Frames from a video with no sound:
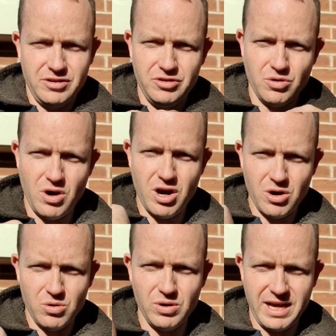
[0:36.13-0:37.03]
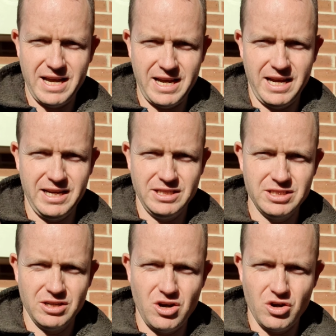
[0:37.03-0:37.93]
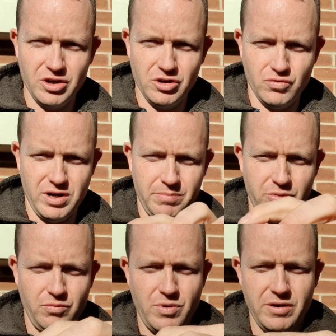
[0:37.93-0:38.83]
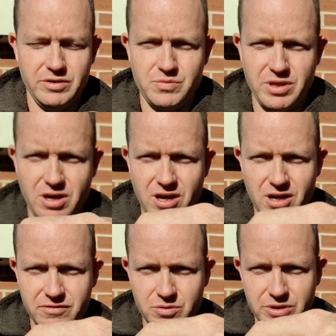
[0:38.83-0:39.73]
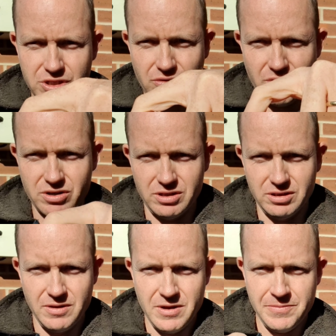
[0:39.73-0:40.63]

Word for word: your whole hand on a grip, whereas with a half twist throttle,